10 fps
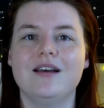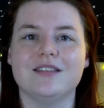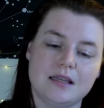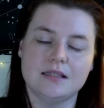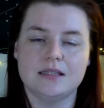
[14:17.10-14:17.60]

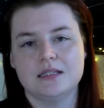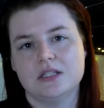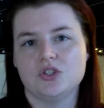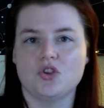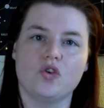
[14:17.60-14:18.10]
This is a
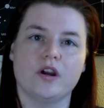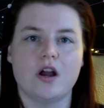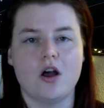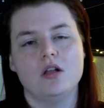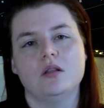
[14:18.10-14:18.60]
story
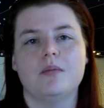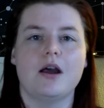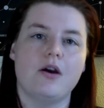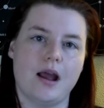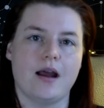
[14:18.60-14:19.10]
all
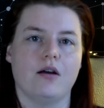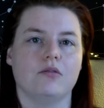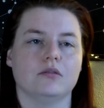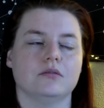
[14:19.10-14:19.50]
about how.